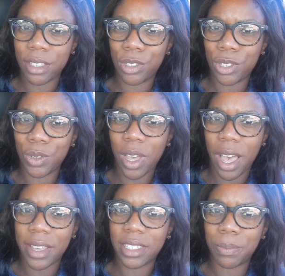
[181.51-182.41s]
this to you
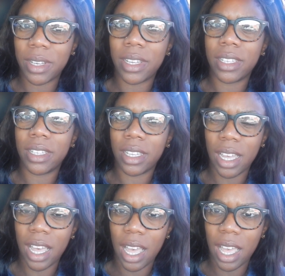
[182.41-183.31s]
guys, but...
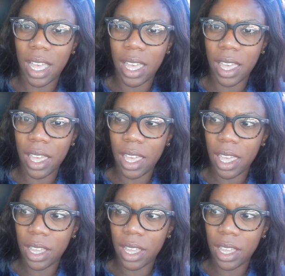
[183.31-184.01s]
No.